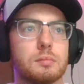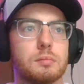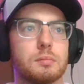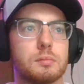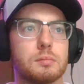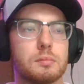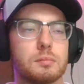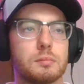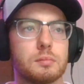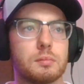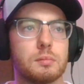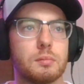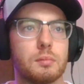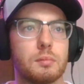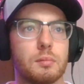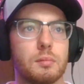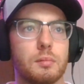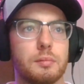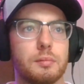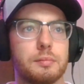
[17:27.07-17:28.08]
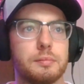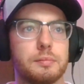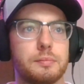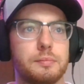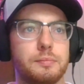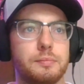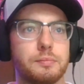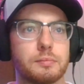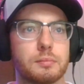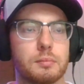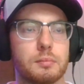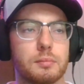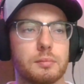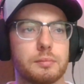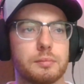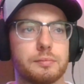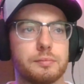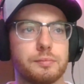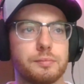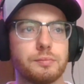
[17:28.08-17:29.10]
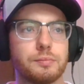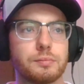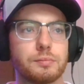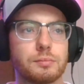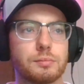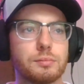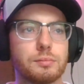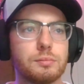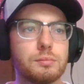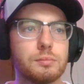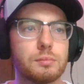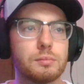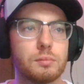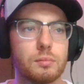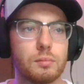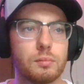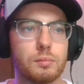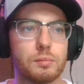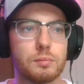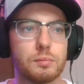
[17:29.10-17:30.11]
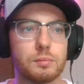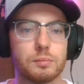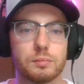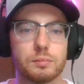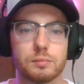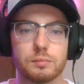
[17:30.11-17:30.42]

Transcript: No words are spoken by the person on screen.